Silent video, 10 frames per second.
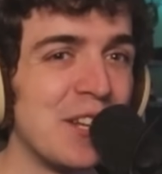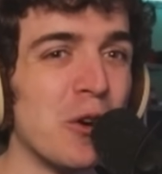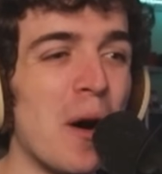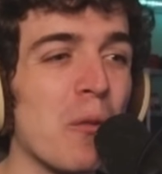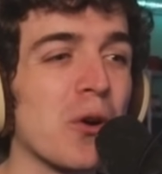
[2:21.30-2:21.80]
You
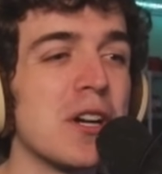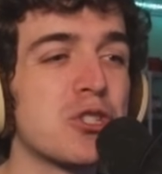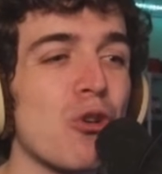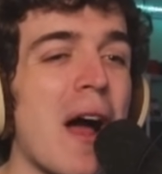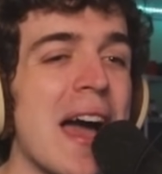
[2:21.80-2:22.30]
know what? We're going to
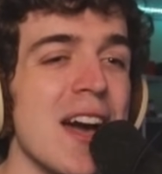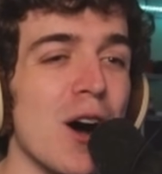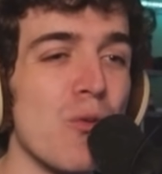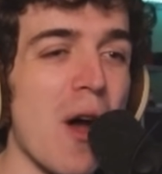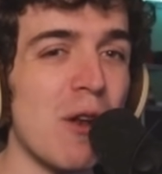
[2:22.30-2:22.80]
try
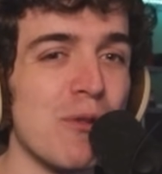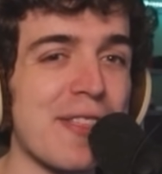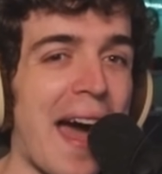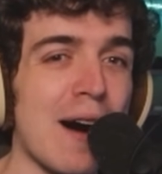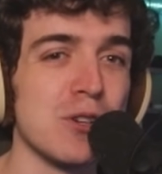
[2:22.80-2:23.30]
a run
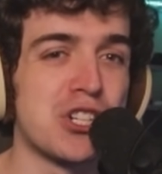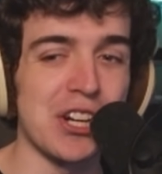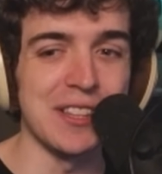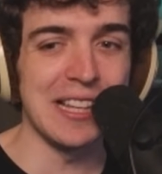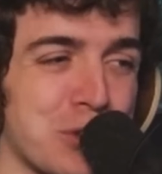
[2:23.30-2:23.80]
without
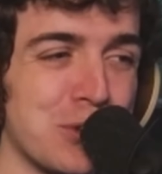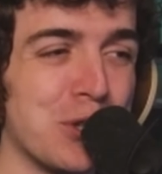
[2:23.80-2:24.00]
Zhongli.